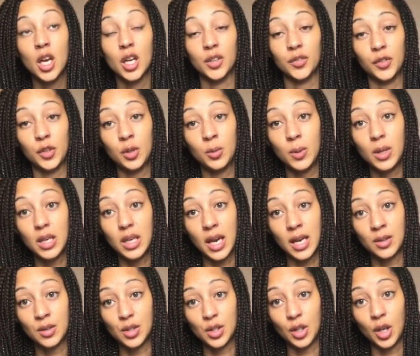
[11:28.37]
a few
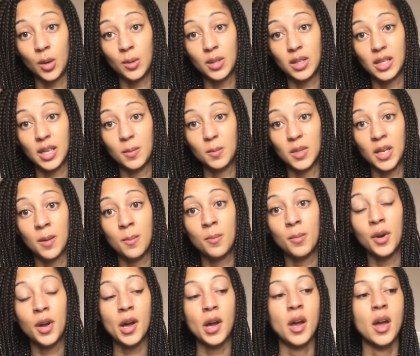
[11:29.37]
weekends ago in
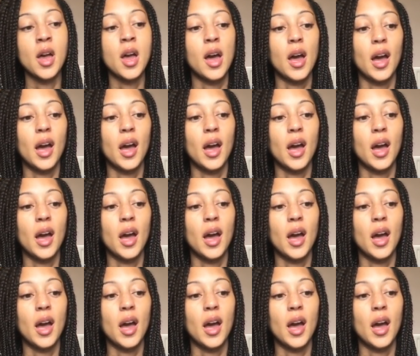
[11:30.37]
September.